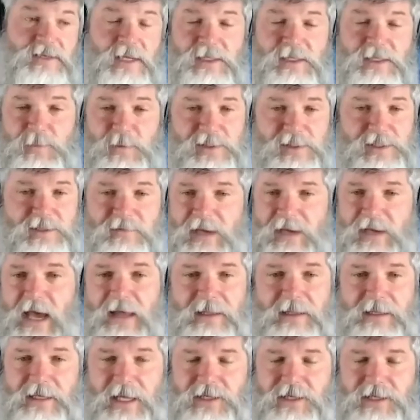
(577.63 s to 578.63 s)
sense. Pacific
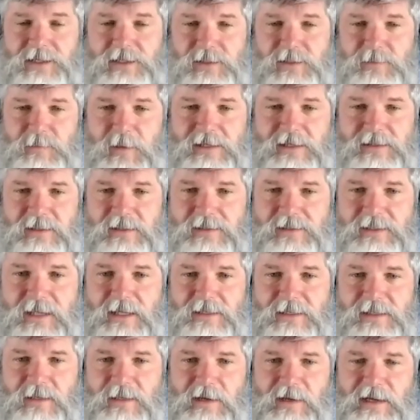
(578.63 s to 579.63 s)
Island nations makes the
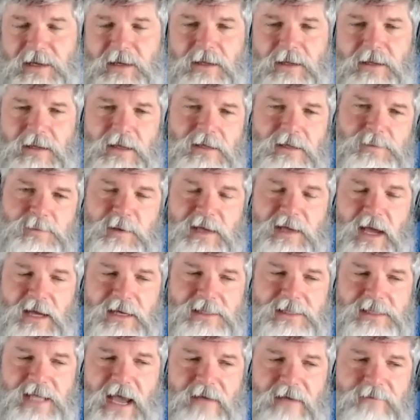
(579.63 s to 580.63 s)
sense. I mean, you know, let's be
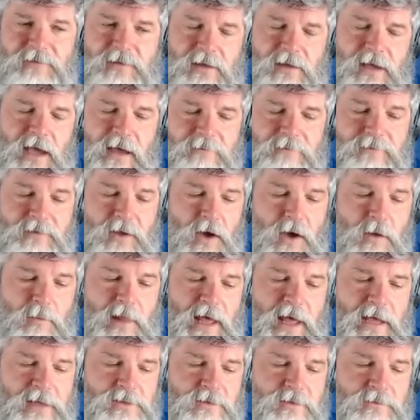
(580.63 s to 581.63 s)
honest. Half the half the All
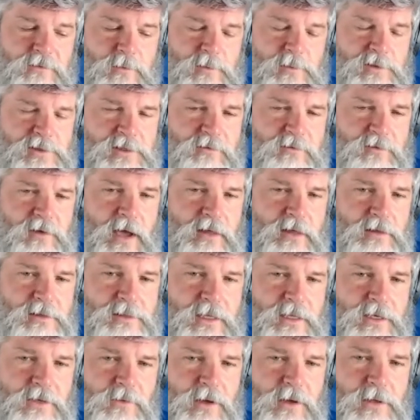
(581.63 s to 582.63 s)
Blacks are from Pacific
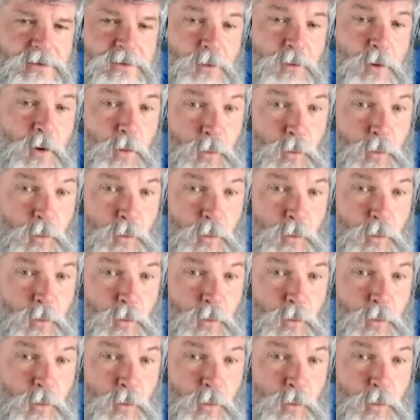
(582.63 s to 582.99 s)
Islands anyway. So,